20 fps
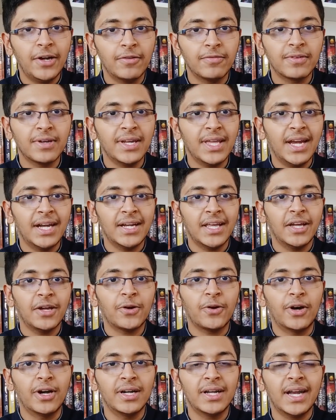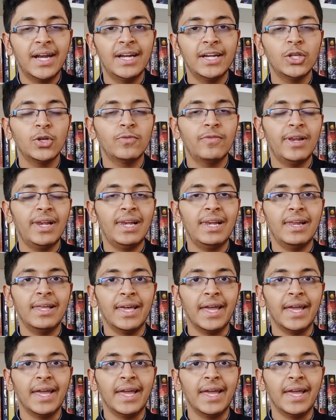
of creating content, you will